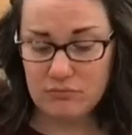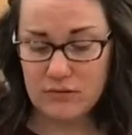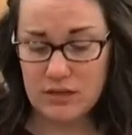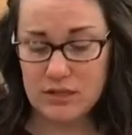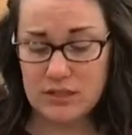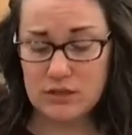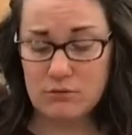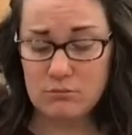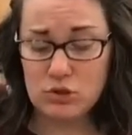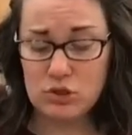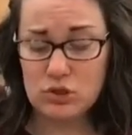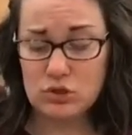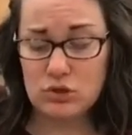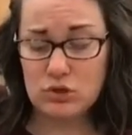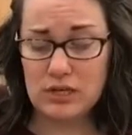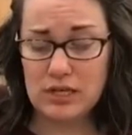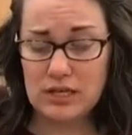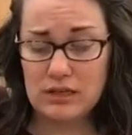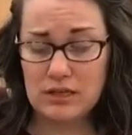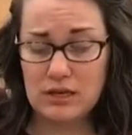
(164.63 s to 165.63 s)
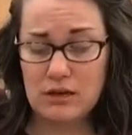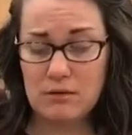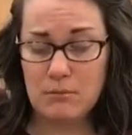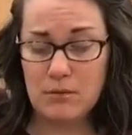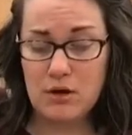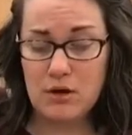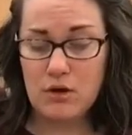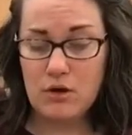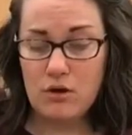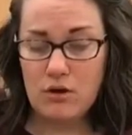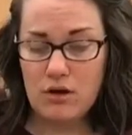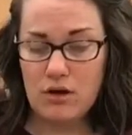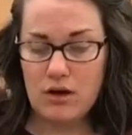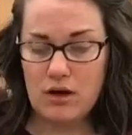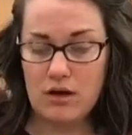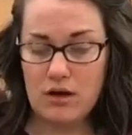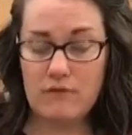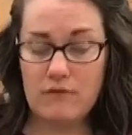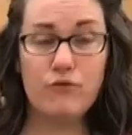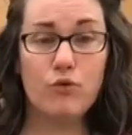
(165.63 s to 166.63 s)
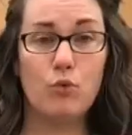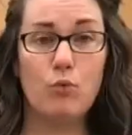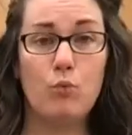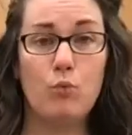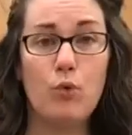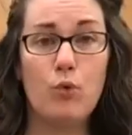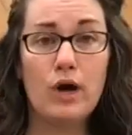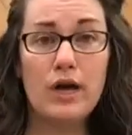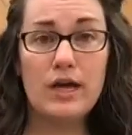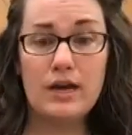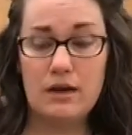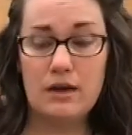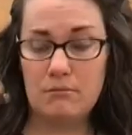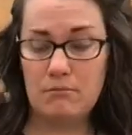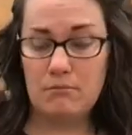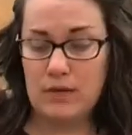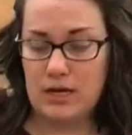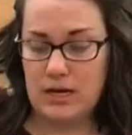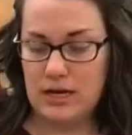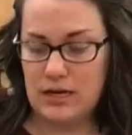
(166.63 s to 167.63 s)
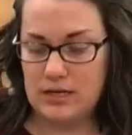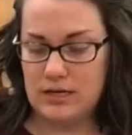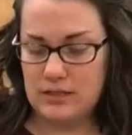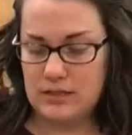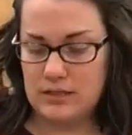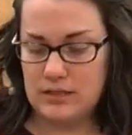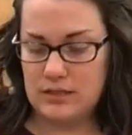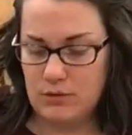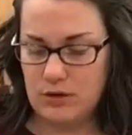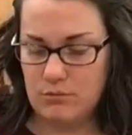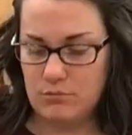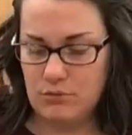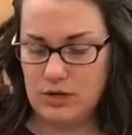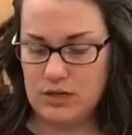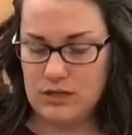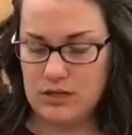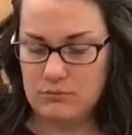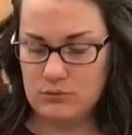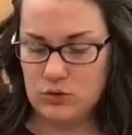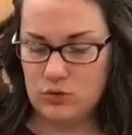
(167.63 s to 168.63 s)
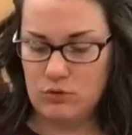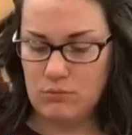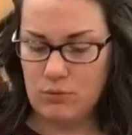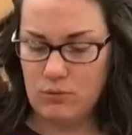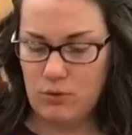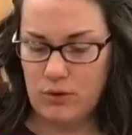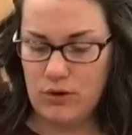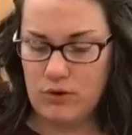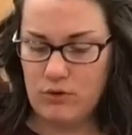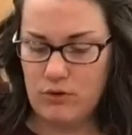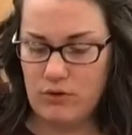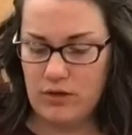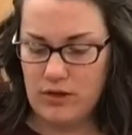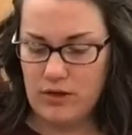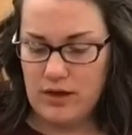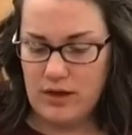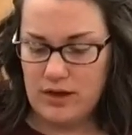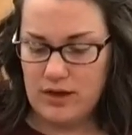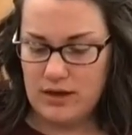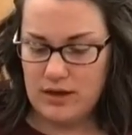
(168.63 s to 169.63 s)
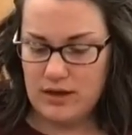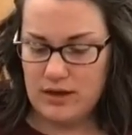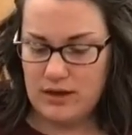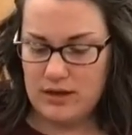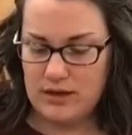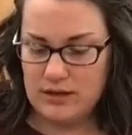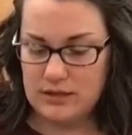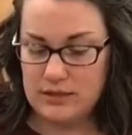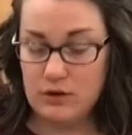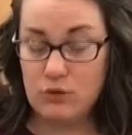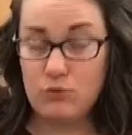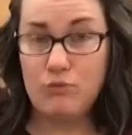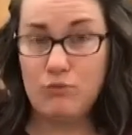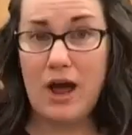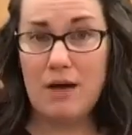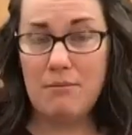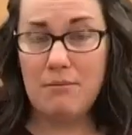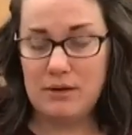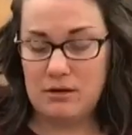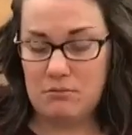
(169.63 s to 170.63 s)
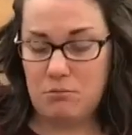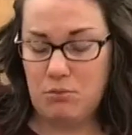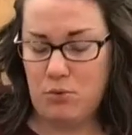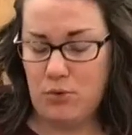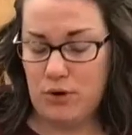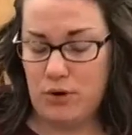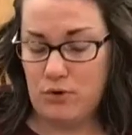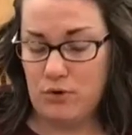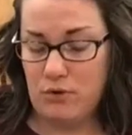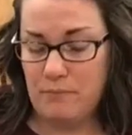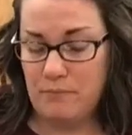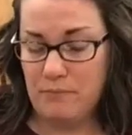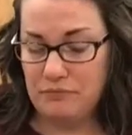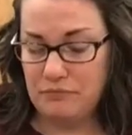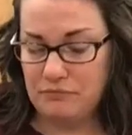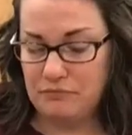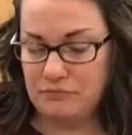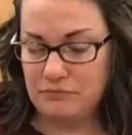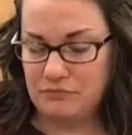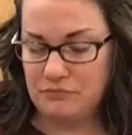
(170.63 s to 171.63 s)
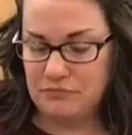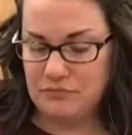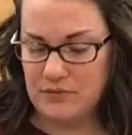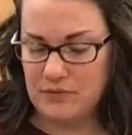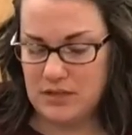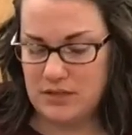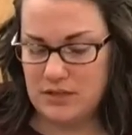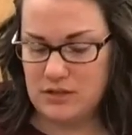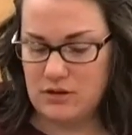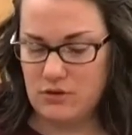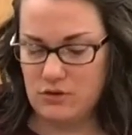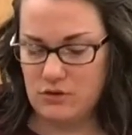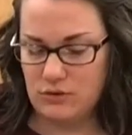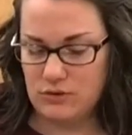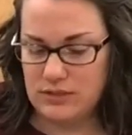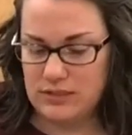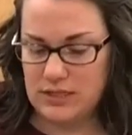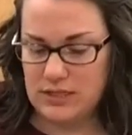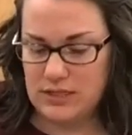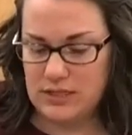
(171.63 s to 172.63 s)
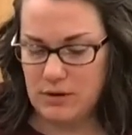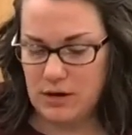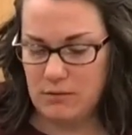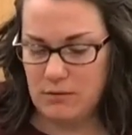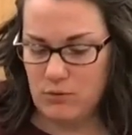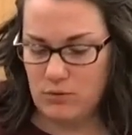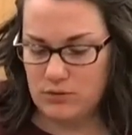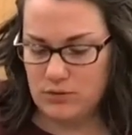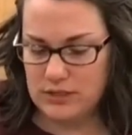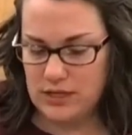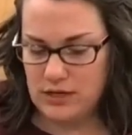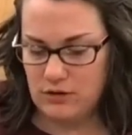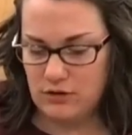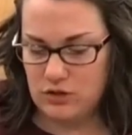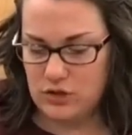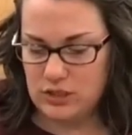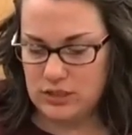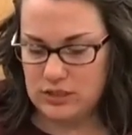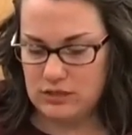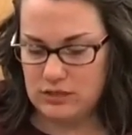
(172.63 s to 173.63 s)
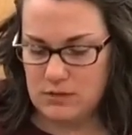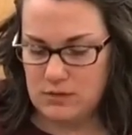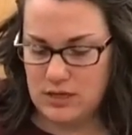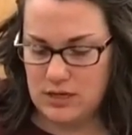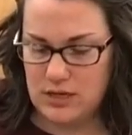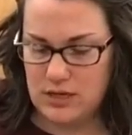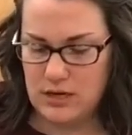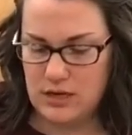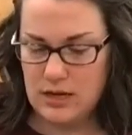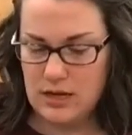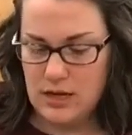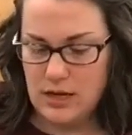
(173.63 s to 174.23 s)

And so I'm just cooking them for 1 minute. So I'm going to bring them to a boil, and a rapid boil. And so you'll see bubbles here in just a minute.